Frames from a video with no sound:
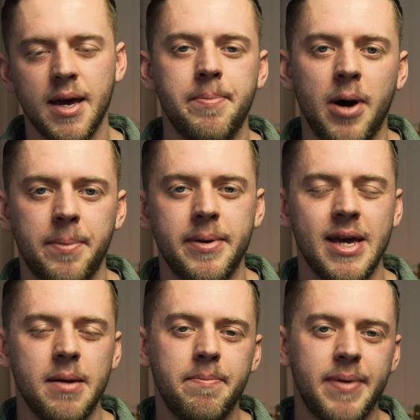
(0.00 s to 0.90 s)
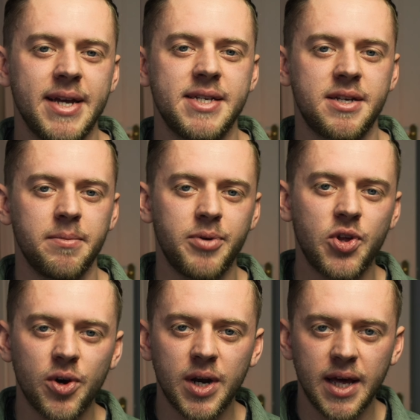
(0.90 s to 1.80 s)
a puppy based
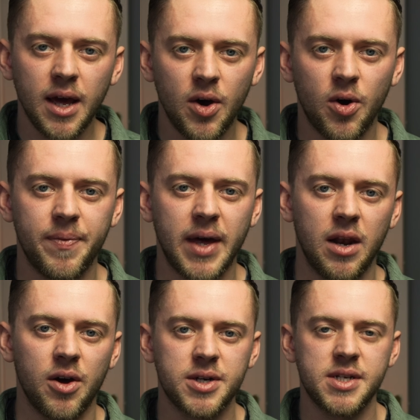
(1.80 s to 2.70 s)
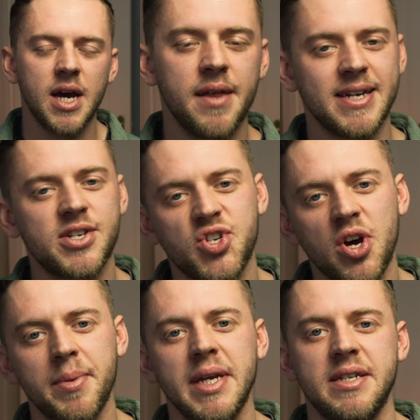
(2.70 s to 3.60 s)
purely on their looks. There's
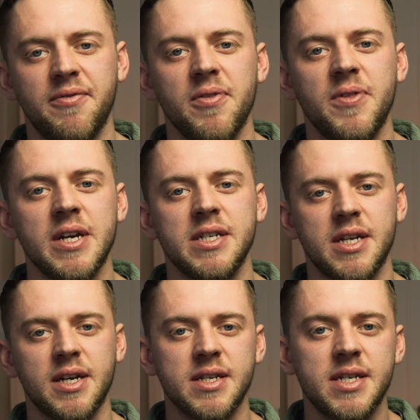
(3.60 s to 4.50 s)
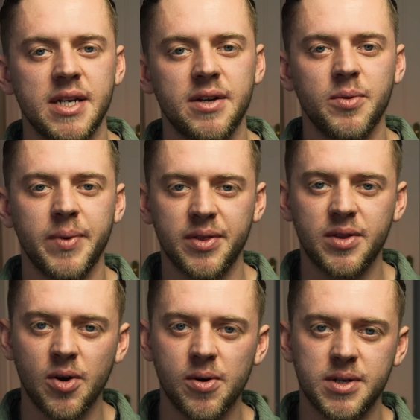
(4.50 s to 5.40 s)
so many different things to consider
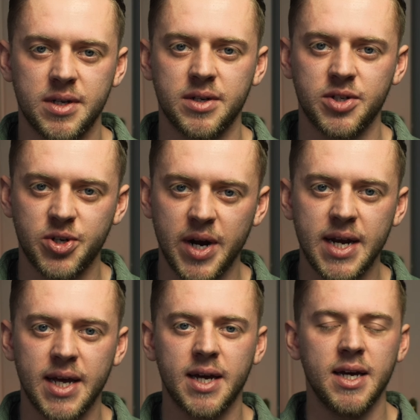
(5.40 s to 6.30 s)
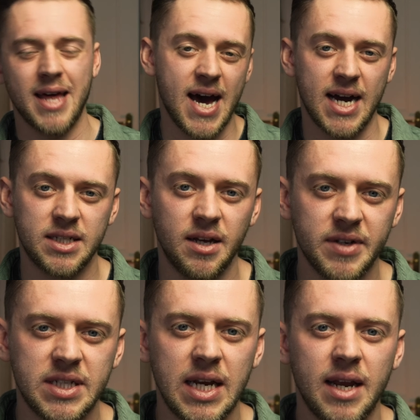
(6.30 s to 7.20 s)
with dogs and training, their
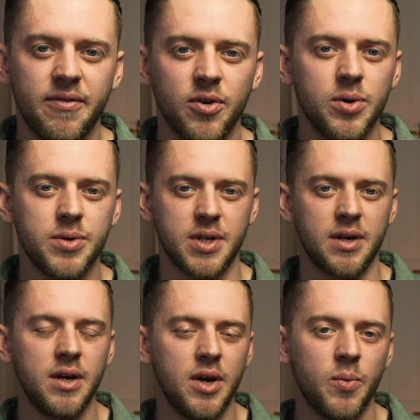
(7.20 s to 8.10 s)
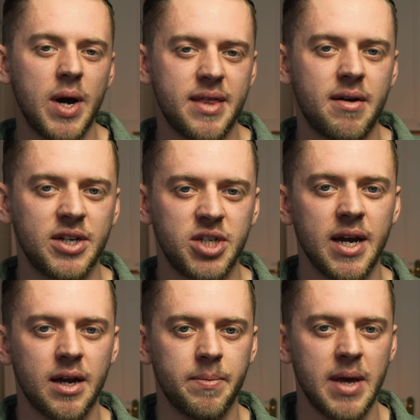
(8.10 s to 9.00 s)
activity levels and where they're
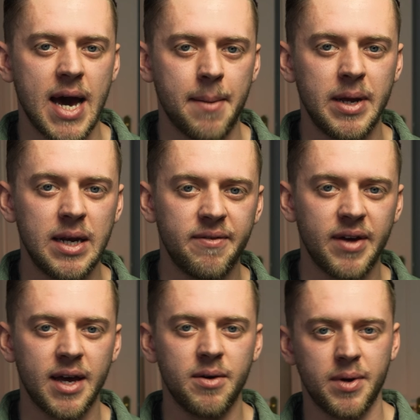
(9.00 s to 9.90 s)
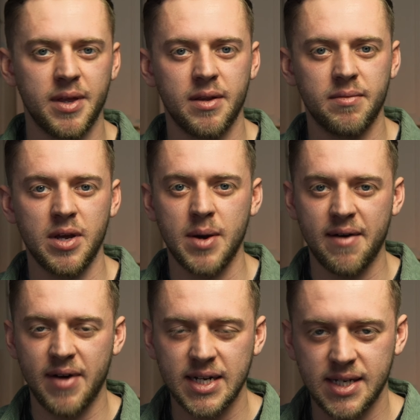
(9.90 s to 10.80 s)
actually going to be happy living, whether you
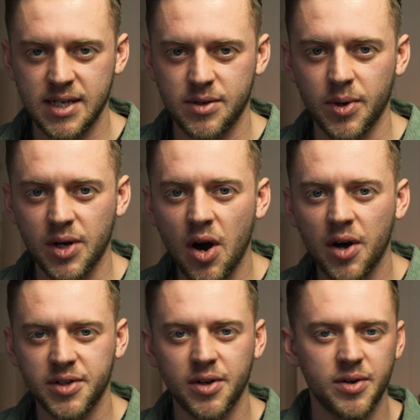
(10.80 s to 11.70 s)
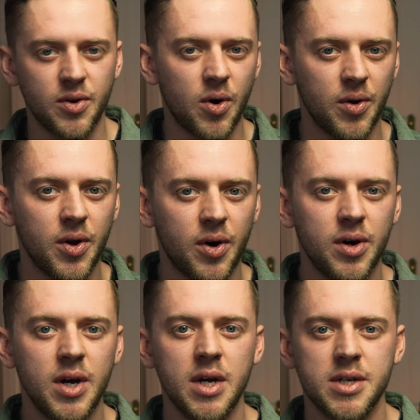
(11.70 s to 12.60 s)
have access to a garden or
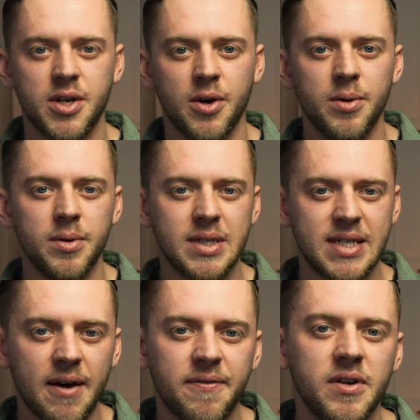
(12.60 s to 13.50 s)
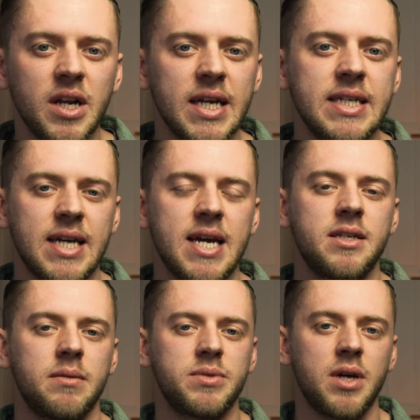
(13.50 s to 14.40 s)
not. So definitely take
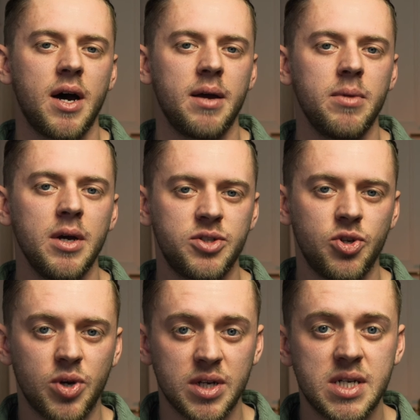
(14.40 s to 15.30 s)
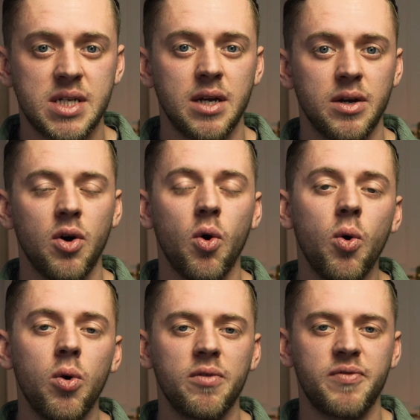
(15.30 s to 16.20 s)
some time to consider
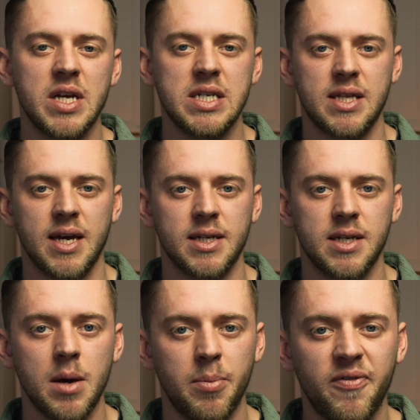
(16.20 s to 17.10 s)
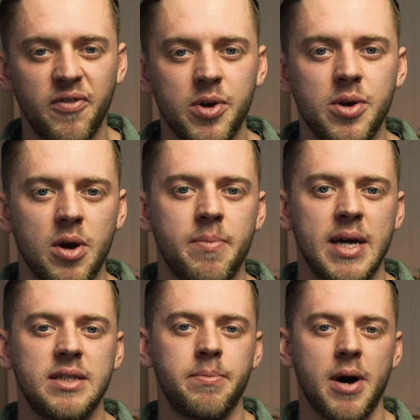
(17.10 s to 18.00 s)
all of these things before you
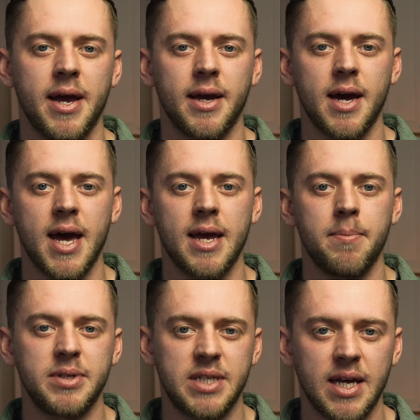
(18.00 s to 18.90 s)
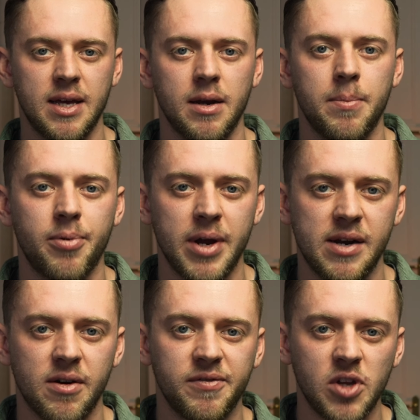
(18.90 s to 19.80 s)
commit to buying a particular breed of